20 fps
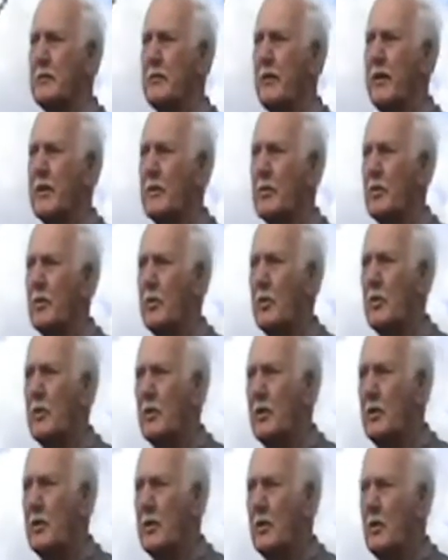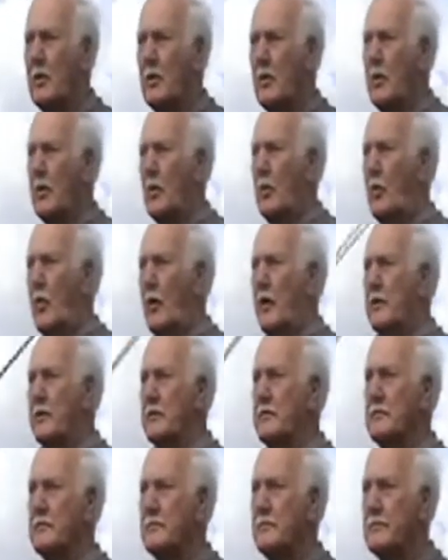You might go
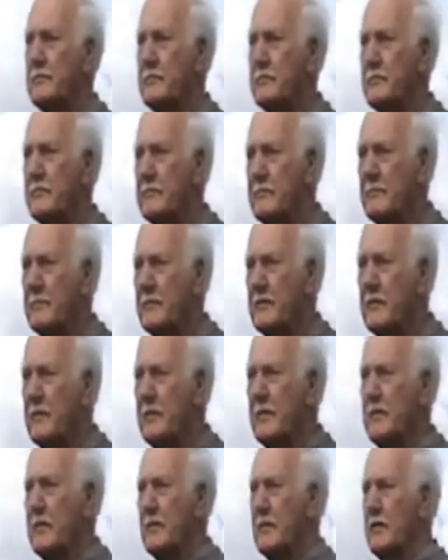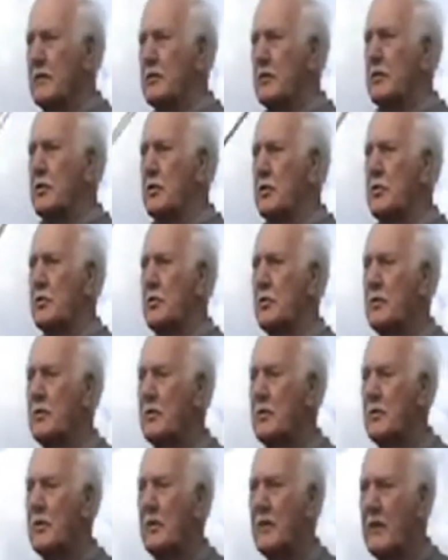1, 2,
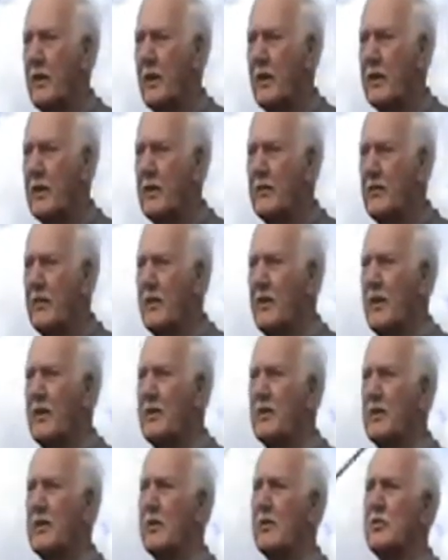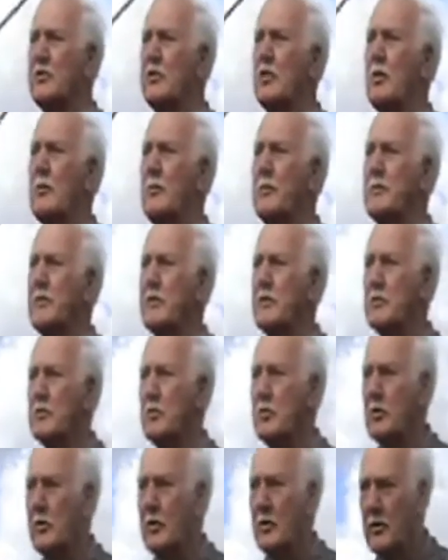And even then you can stop and just
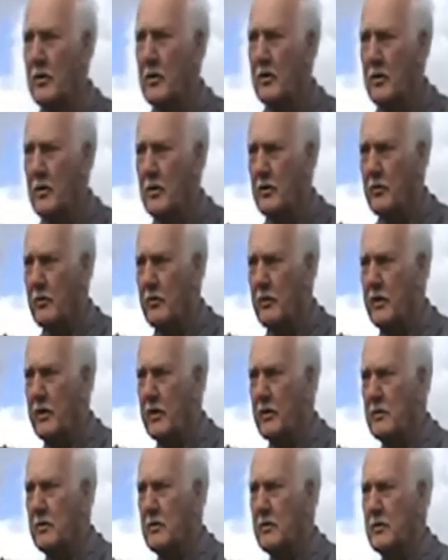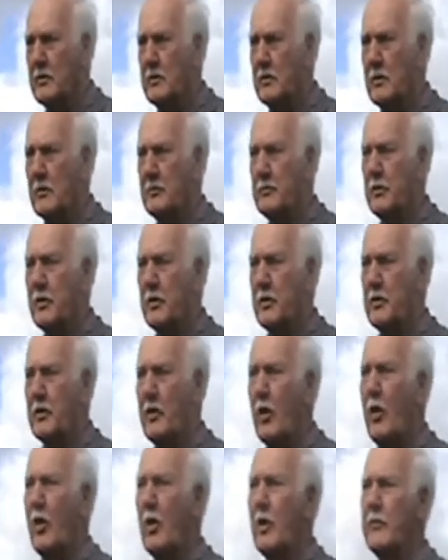go free, put it
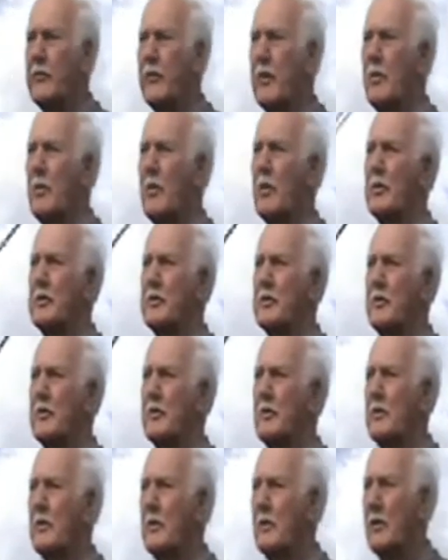in, or if you want to